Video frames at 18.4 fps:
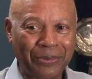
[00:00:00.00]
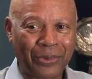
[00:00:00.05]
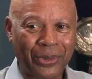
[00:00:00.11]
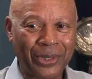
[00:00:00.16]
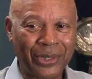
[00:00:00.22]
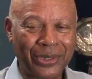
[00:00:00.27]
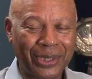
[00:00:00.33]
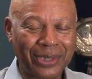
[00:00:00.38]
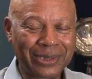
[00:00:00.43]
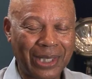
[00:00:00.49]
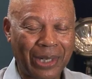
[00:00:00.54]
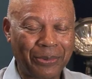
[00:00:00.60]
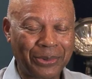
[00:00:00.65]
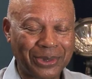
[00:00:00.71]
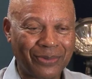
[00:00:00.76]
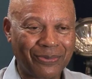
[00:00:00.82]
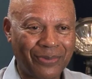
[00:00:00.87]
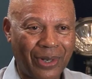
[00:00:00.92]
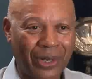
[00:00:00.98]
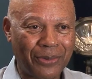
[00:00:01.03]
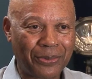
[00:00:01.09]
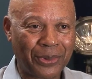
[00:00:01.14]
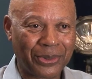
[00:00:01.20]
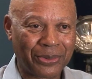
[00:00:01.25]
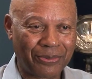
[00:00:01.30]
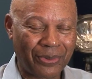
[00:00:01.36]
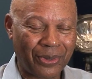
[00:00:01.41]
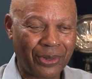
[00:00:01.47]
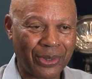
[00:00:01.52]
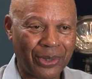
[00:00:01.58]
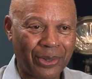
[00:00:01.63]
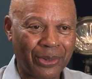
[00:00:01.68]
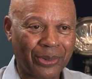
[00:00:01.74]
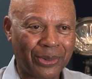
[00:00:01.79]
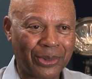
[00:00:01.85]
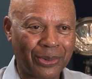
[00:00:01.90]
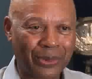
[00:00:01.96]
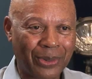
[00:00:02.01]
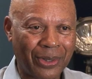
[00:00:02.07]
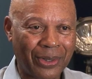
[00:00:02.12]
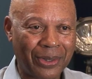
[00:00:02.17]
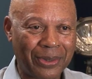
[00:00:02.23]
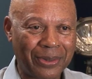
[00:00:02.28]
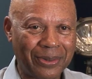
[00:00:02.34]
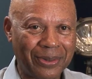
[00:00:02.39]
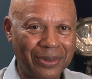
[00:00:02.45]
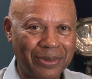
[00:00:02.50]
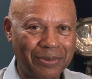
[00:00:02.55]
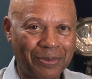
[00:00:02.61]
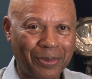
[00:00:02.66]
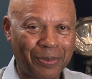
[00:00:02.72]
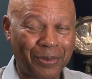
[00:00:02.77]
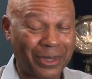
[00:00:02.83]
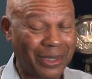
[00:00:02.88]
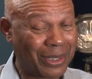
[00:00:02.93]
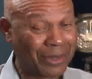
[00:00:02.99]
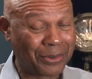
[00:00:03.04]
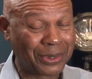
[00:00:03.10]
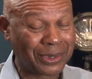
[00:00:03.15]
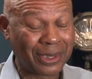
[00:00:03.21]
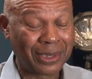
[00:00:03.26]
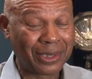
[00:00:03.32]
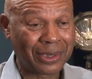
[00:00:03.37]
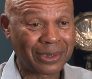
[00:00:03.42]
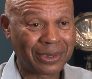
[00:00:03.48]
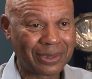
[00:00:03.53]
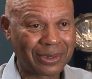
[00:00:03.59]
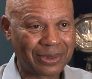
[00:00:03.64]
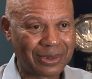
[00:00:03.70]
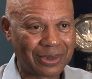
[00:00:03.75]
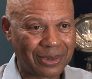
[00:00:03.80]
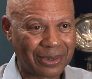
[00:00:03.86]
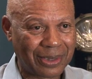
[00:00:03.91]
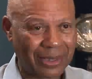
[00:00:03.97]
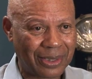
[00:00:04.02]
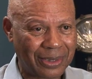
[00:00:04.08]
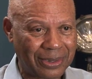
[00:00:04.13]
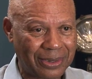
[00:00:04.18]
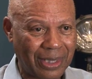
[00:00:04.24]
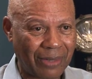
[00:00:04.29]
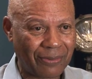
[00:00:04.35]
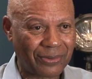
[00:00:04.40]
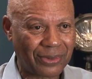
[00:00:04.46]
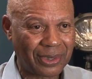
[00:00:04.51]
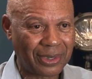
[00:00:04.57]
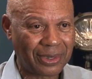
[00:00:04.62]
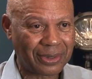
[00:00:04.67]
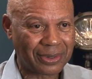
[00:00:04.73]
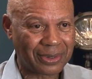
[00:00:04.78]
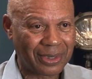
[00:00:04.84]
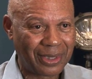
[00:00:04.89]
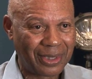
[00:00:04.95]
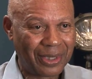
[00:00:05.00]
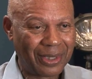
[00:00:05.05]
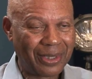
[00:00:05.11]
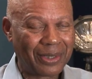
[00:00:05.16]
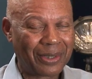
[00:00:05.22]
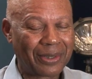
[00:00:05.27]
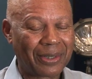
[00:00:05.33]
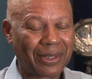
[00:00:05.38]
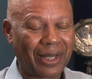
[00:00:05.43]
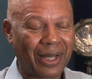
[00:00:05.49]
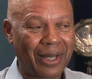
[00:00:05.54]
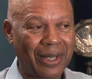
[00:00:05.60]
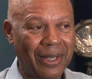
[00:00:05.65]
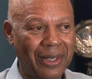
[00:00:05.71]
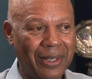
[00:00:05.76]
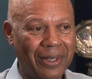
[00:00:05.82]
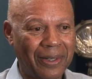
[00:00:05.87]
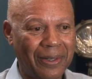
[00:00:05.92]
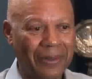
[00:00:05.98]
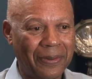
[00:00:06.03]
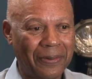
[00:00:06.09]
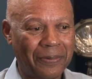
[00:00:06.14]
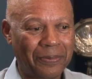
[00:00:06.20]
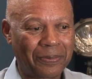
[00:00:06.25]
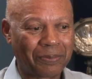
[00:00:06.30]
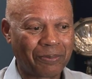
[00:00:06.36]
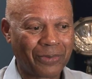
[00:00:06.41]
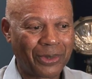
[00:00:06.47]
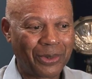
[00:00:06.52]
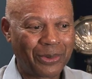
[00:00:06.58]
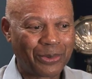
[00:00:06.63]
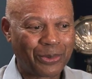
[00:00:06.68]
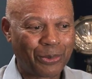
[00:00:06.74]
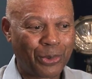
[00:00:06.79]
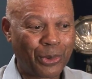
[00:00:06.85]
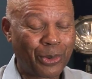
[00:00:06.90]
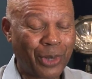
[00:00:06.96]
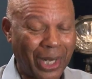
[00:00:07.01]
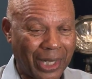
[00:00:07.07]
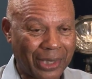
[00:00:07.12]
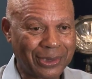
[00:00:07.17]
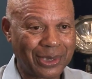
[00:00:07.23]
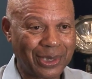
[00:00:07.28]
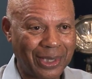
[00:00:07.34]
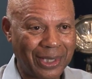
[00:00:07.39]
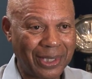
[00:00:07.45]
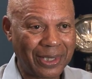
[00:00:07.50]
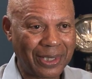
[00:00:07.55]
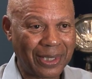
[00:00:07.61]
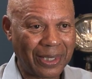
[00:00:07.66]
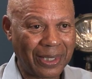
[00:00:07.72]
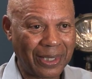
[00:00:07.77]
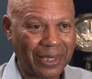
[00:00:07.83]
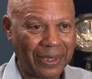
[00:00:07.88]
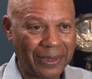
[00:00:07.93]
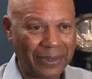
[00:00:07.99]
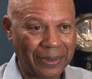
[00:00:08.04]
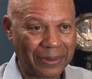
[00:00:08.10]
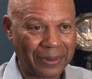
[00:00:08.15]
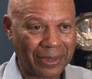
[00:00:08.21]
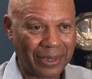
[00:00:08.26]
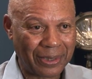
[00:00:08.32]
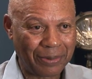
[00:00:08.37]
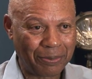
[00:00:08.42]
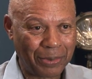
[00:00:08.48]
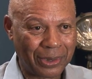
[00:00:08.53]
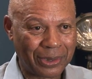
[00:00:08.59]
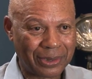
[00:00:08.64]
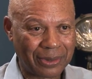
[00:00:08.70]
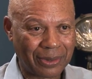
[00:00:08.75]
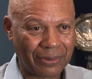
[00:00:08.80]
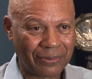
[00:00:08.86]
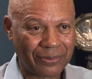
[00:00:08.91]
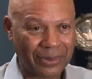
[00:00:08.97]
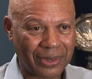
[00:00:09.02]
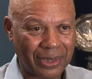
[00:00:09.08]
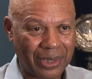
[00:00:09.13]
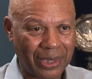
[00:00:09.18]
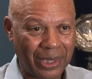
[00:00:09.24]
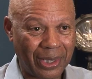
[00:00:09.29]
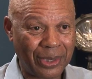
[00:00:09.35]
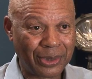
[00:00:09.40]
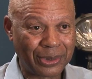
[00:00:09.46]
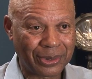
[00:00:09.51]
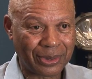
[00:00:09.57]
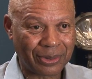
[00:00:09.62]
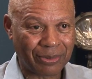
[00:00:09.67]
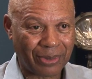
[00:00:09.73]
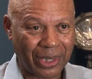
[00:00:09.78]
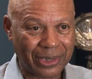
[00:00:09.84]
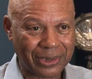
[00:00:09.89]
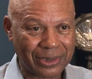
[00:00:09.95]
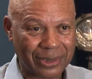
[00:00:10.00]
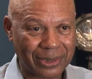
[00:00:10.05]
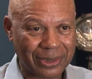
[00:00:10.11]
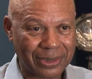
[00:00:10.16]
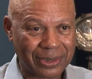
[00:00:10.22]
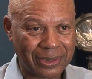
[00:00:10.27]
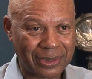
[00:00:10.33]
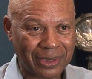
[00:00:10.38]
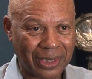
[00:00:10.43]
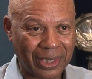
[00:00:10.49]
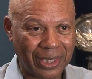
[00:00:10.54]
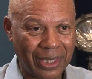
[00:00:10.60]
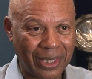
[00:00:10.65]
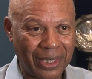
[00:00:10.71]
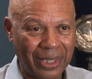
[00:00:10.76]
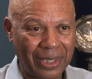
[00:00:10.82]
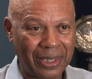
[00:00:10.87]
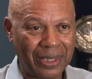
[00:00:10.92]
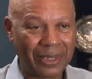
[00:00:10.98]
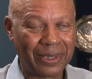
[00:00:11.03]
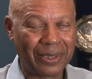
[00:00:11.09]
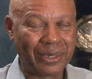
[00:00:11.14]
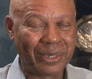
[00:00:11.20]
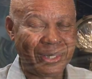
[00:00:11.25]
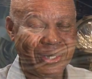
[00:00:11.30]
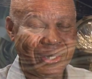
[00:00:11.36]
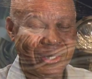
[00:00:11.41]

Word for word: one of the things I was involved with very early on, it was in the, in the 70s, um, we were actually in a in the midst of an energy crisis, and